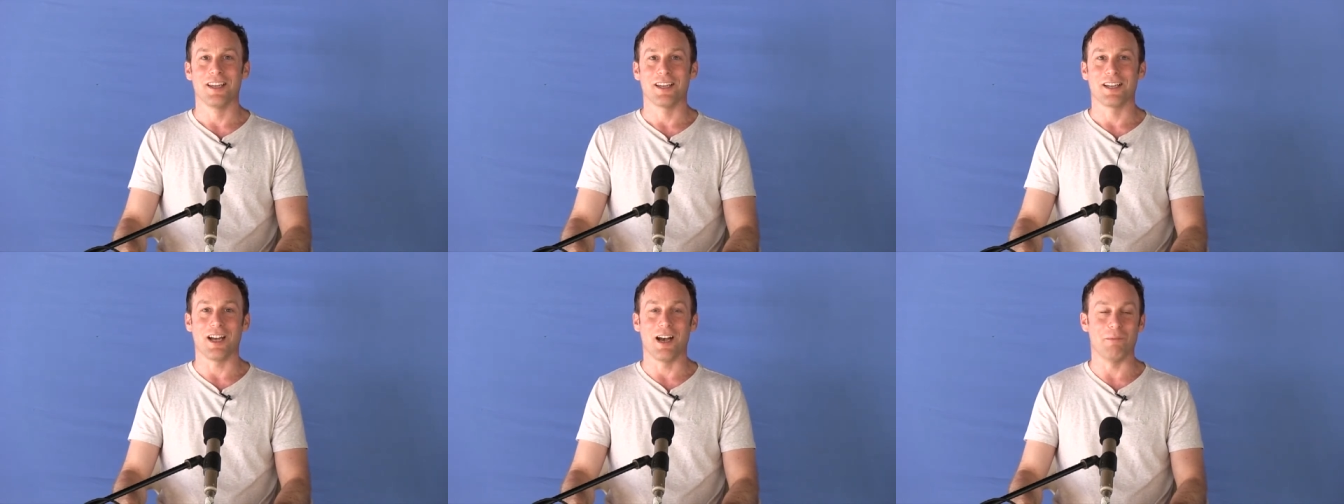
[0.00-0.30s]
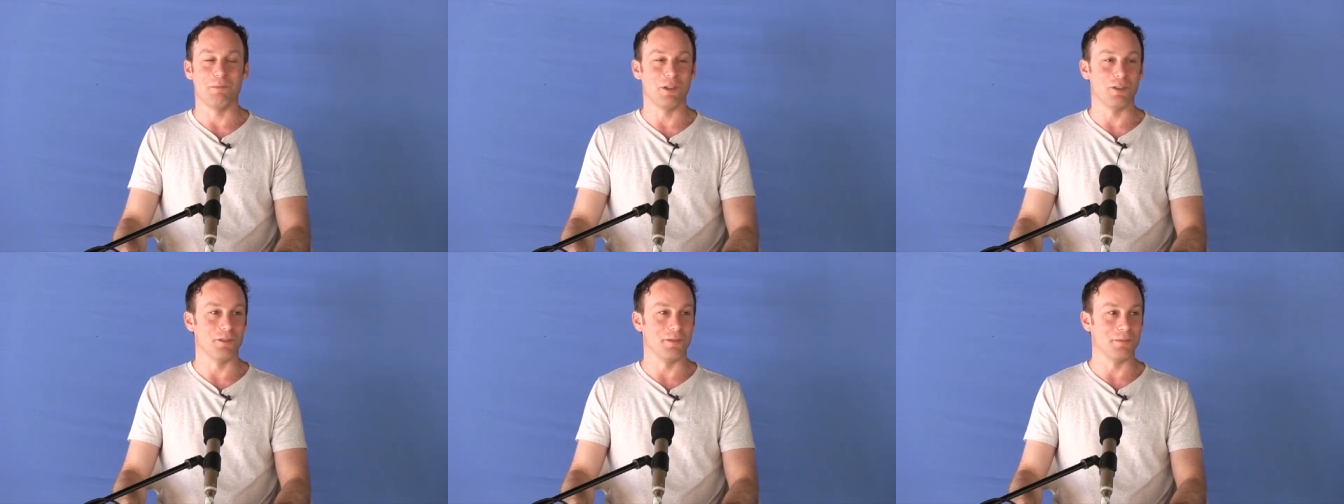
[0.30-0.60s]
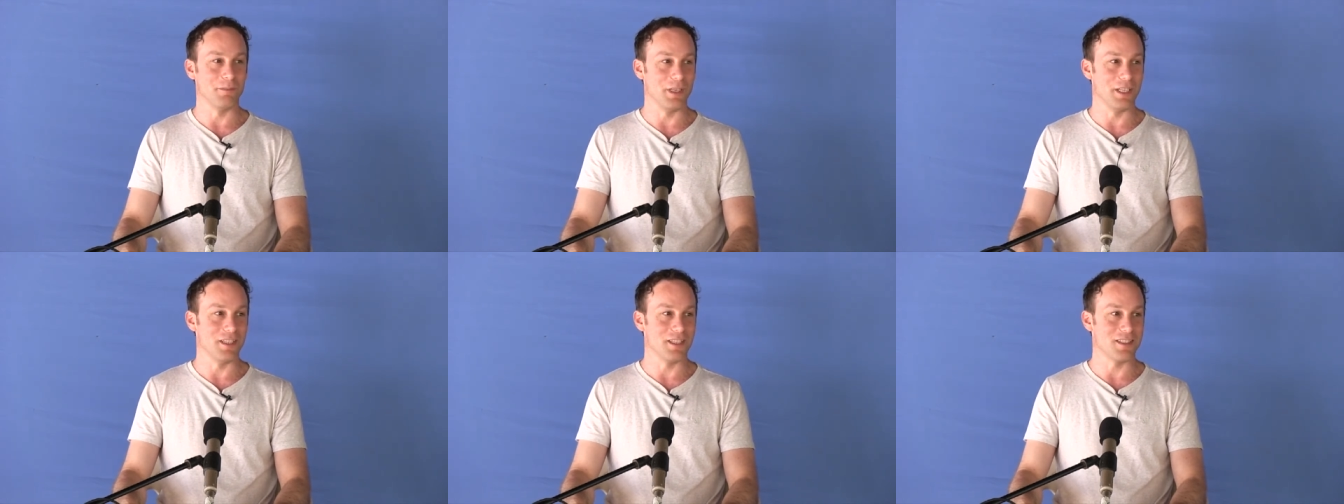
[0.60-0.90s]
couple of
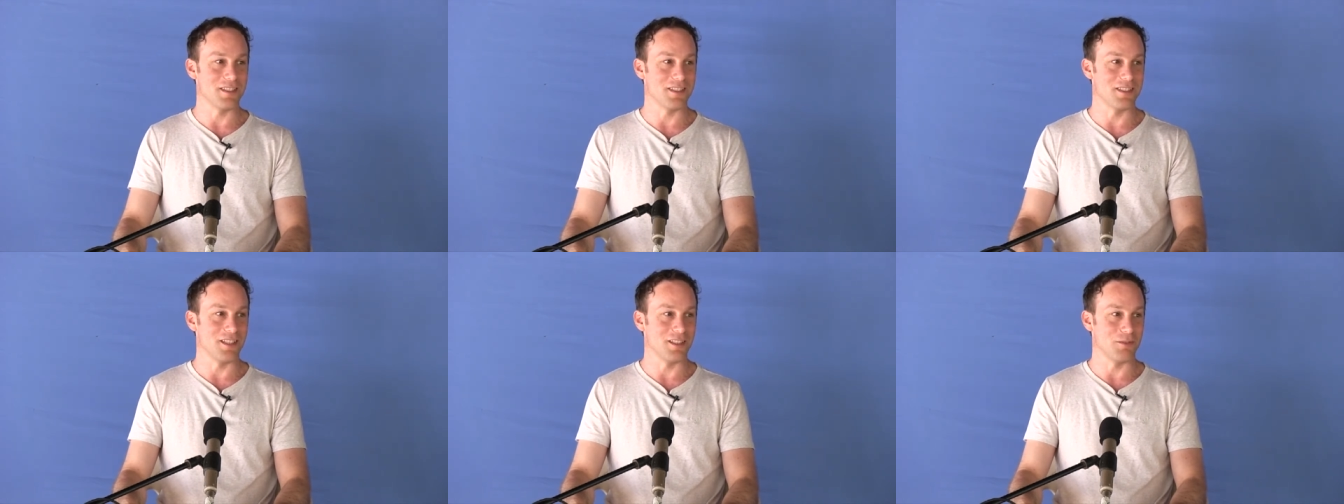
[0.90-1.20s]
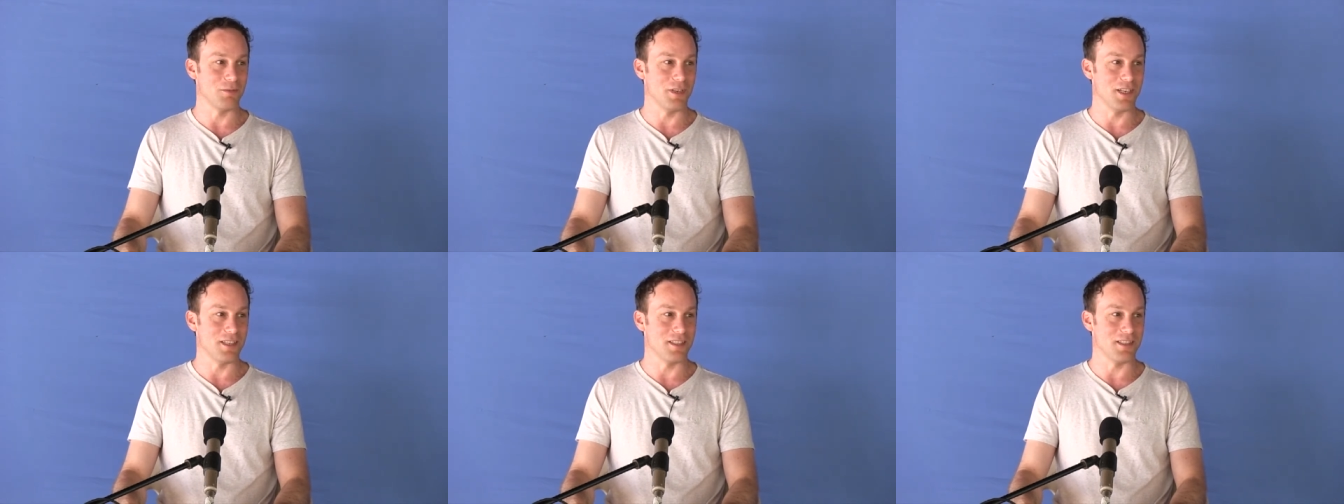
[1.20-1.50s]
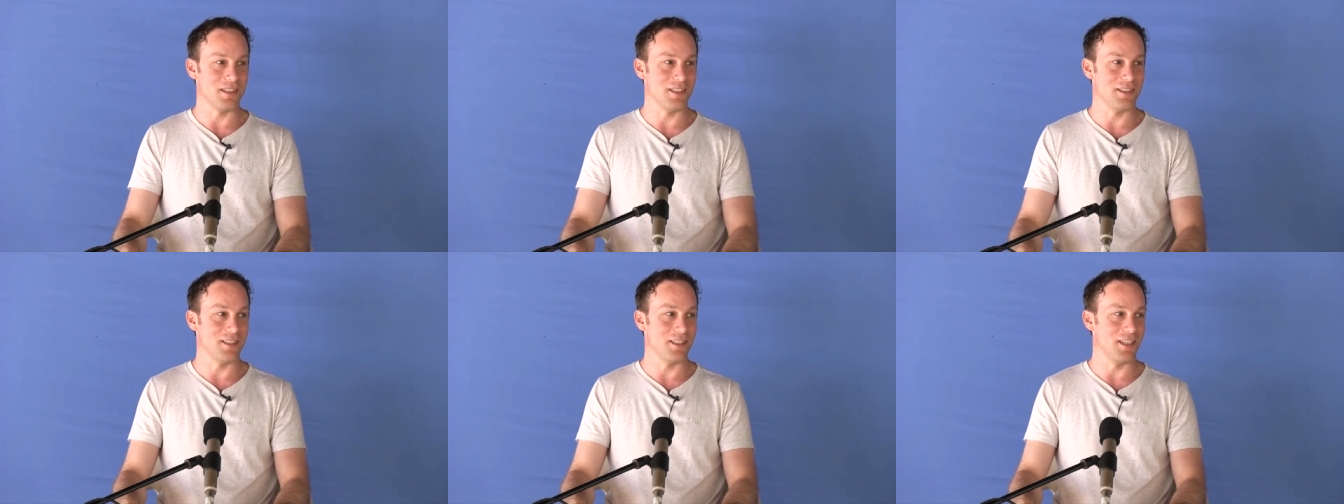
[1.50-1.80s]
minutes that we are
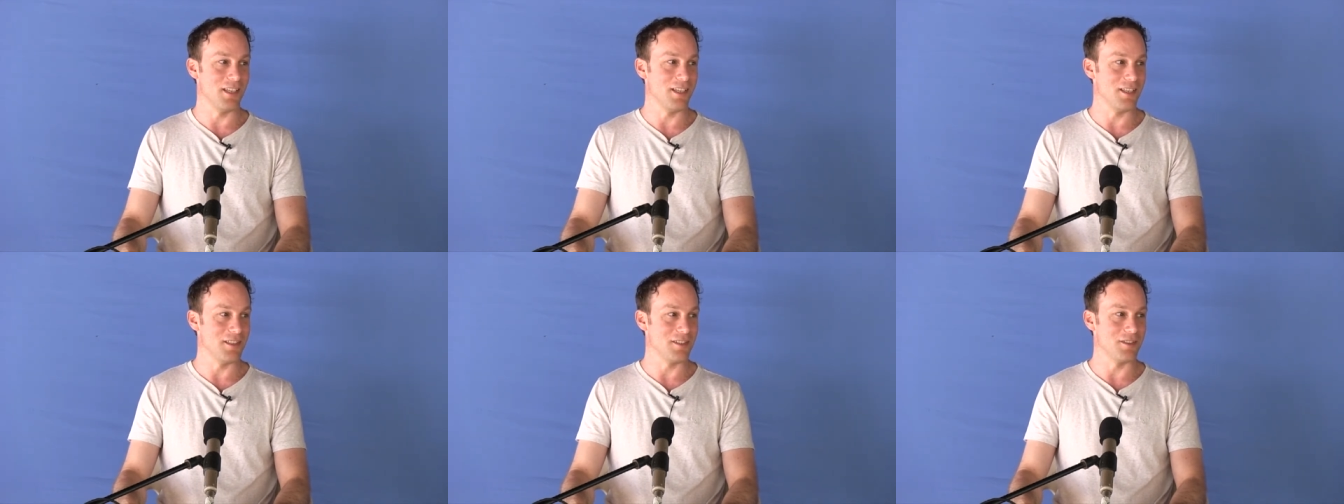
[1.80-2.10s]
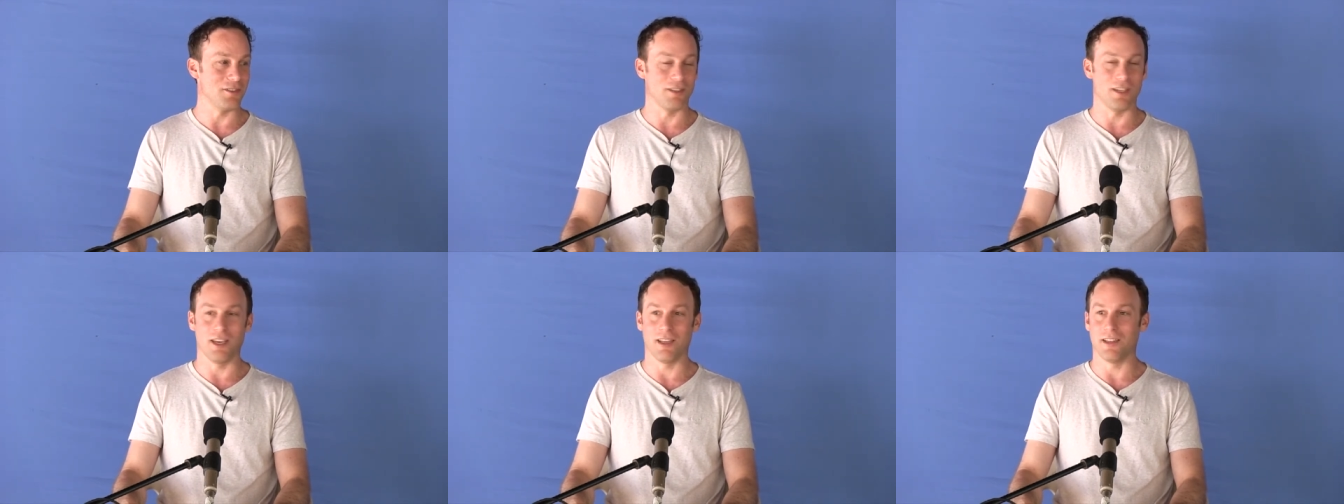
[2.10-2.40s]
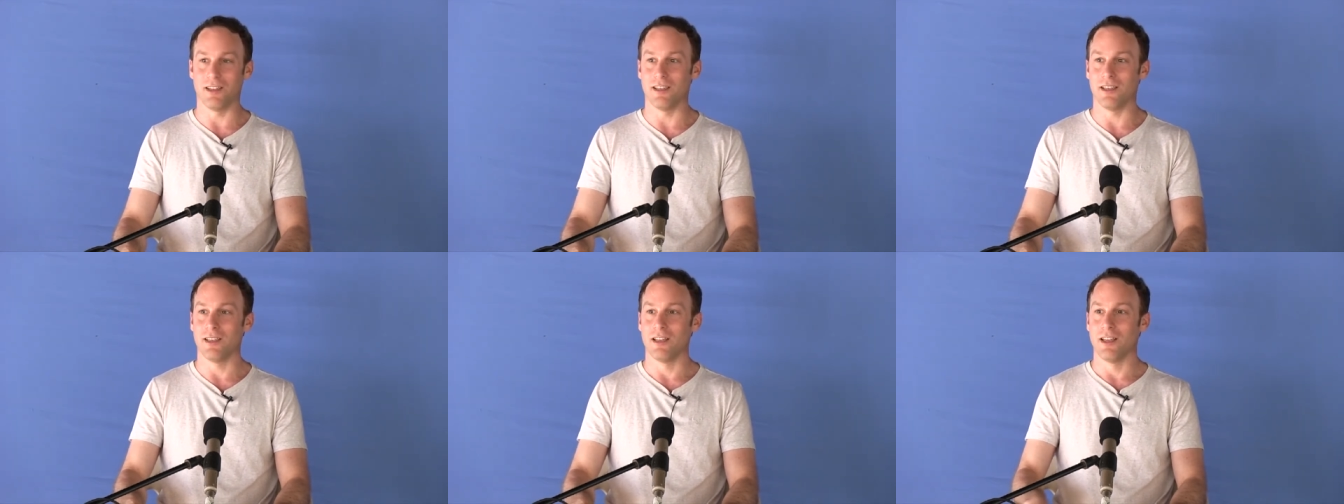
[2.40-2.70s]
sitting here
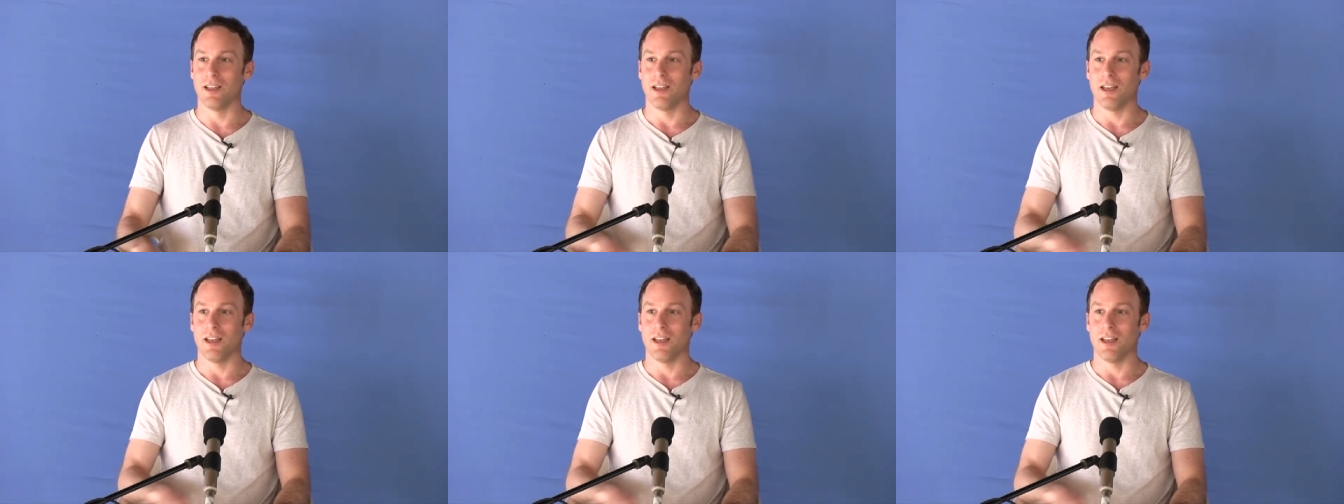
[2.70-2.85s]
together,